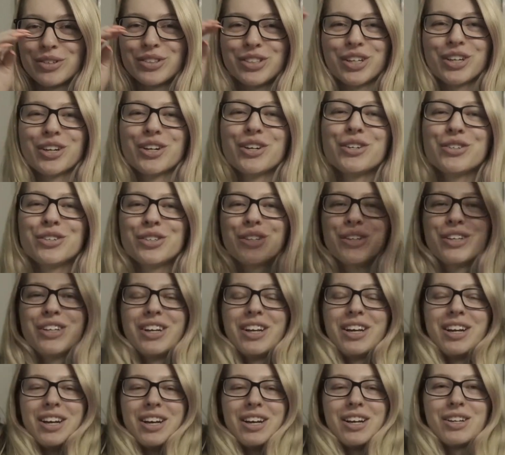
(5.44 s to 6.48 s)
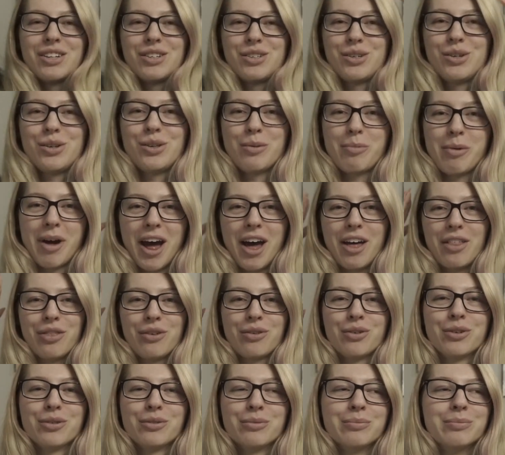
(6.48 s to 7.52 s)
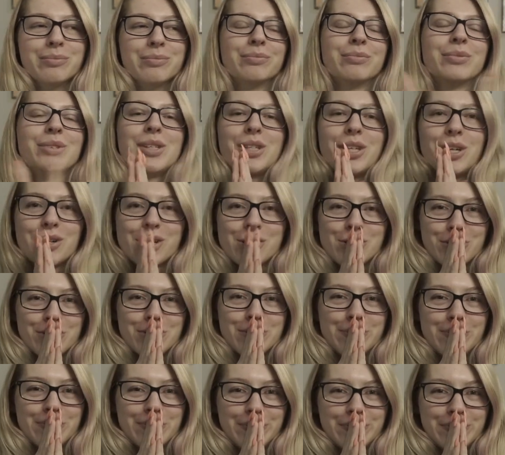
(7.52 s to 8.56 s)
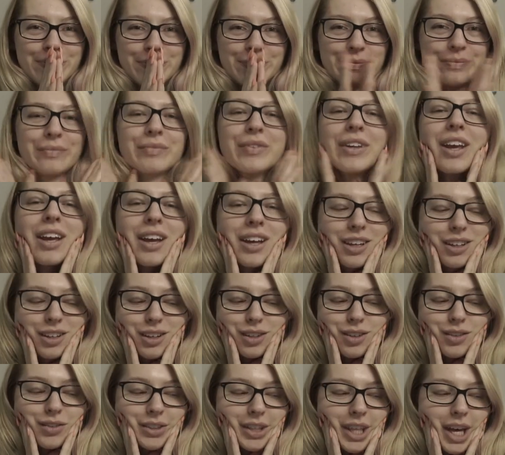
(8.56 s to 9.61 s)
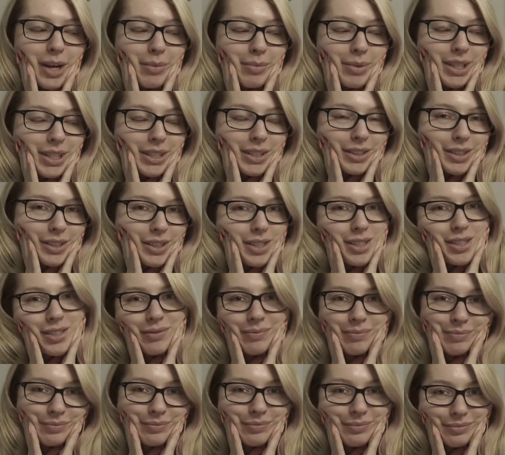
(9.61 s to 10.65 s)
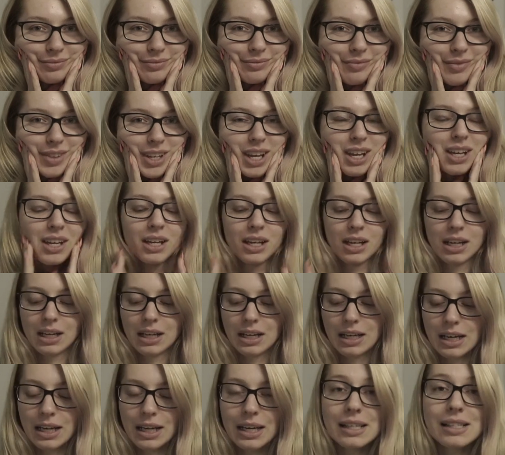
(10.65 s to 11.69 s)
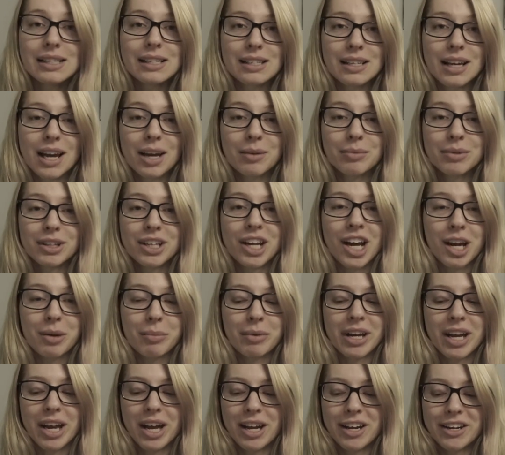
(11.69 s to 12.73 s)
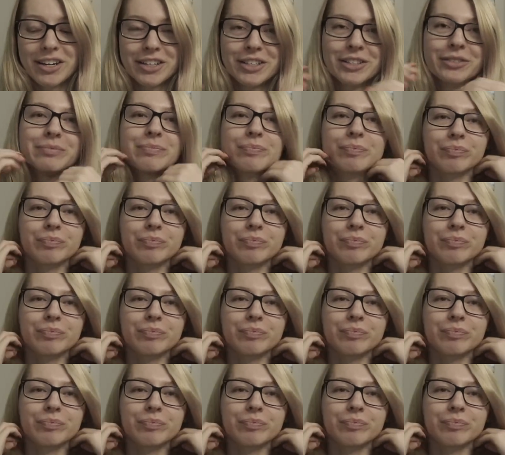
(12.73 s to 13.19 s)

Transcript: returned to the bathroom, so y'all know what that means. It's time to dye my hair.